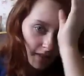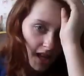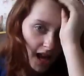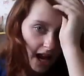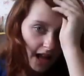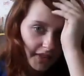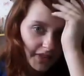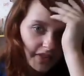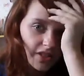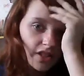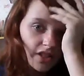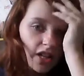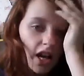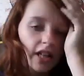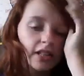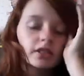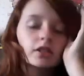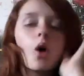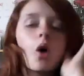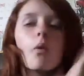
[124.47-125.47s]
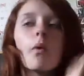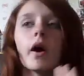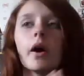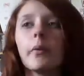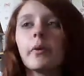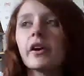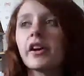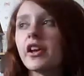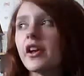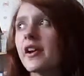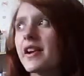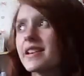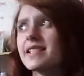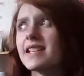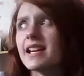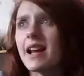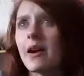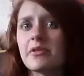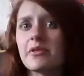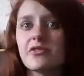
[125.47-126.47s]
And says, where were you? And I
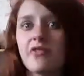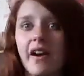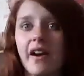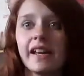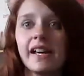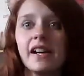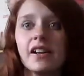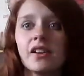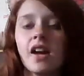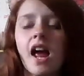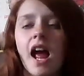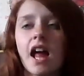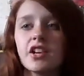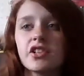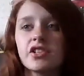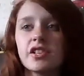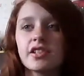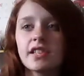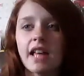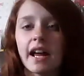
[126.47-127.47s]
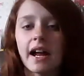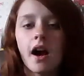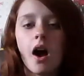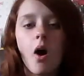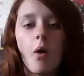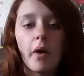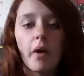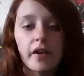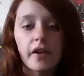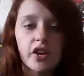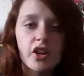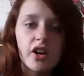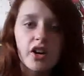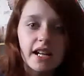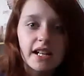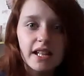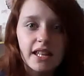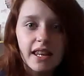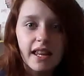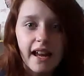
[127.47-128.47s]
said, I was right here. And she's like, well, you get
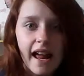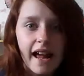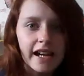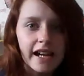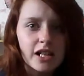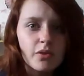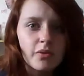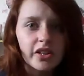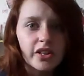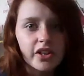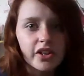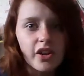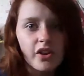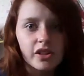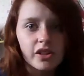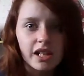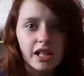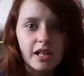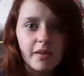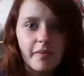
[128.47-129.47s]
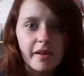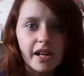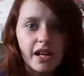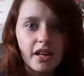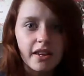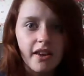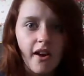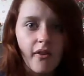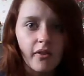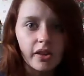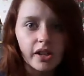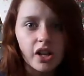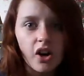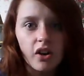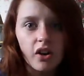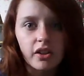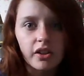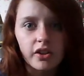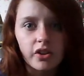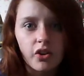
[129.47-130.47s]
into the age where you don't need to be the only
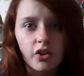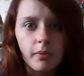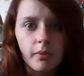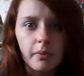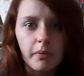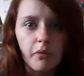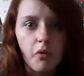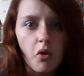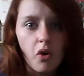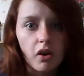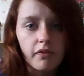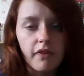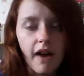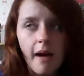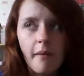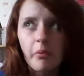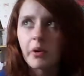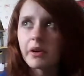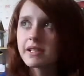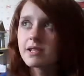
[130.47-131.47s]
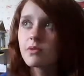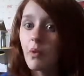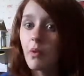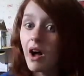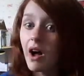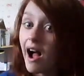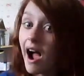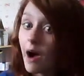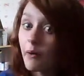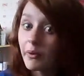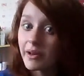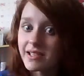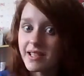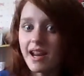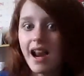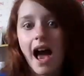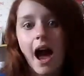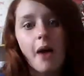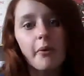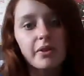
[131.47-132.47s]
girl in a group of 4 or 5 boys. Well, I wasn't.
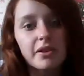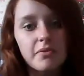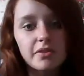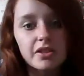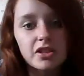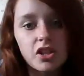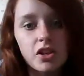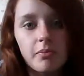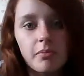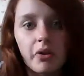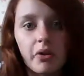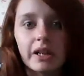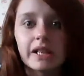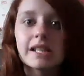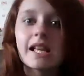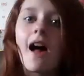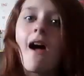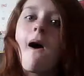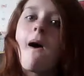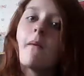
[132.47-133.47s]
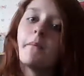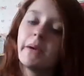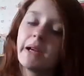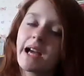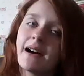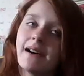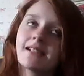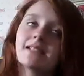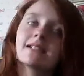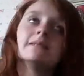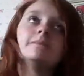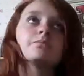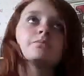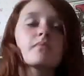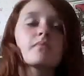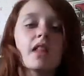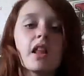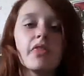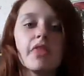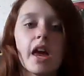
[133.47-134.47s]
I was with 2 boys because
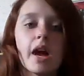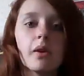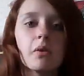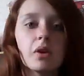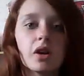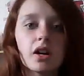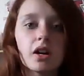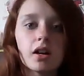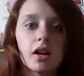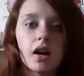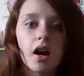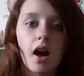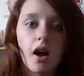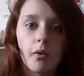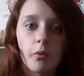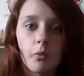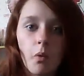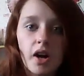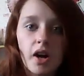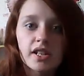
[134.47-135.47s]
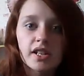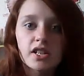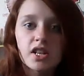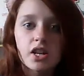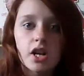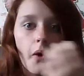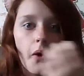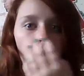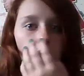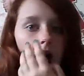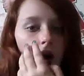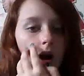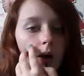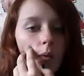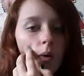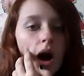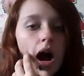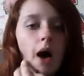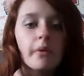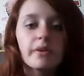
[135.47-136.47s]
they wanted to know
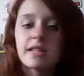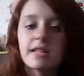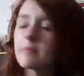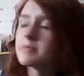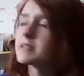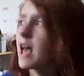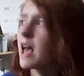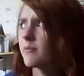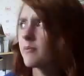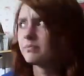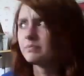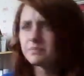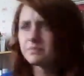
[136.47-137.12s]
why I was upset.